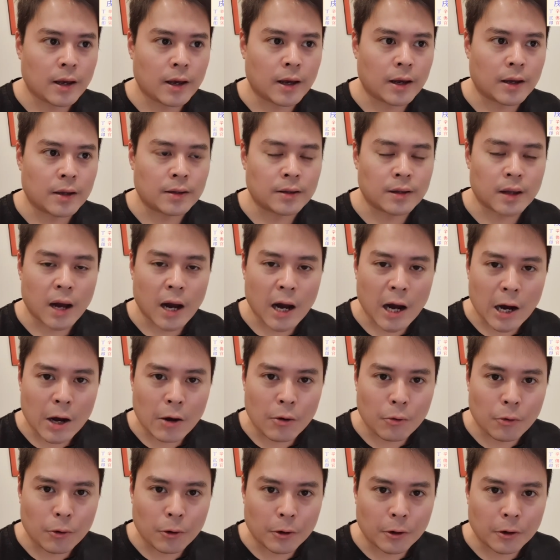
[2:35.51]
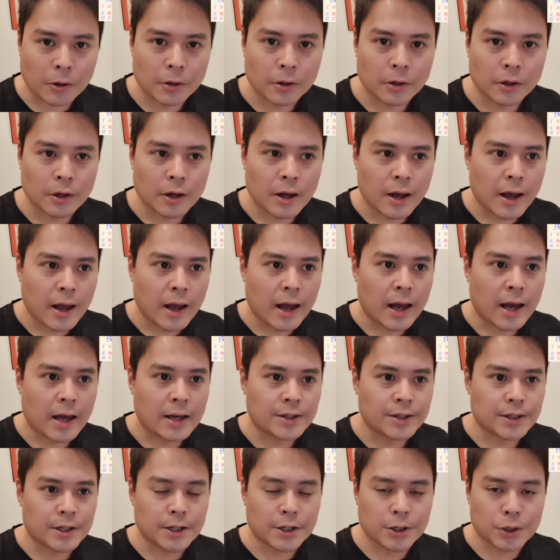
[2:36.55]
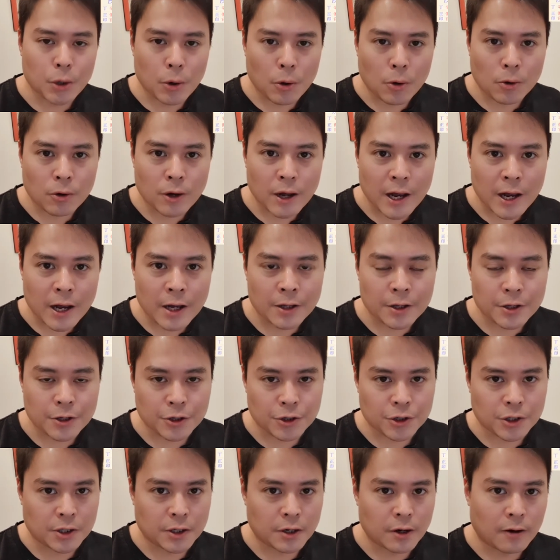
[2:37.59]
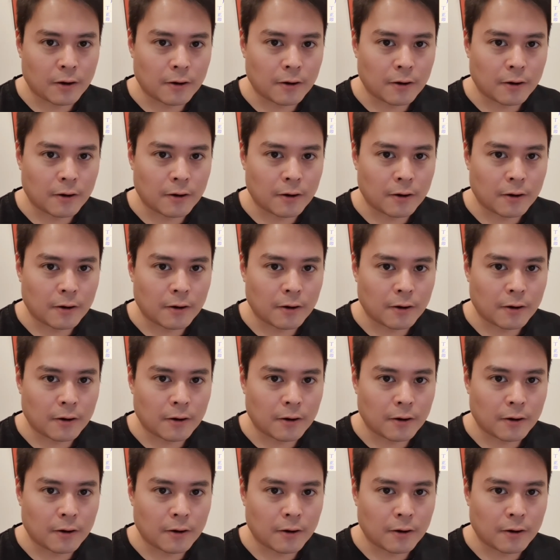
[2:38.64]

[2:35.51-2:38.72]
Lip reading: and hour has its own energy,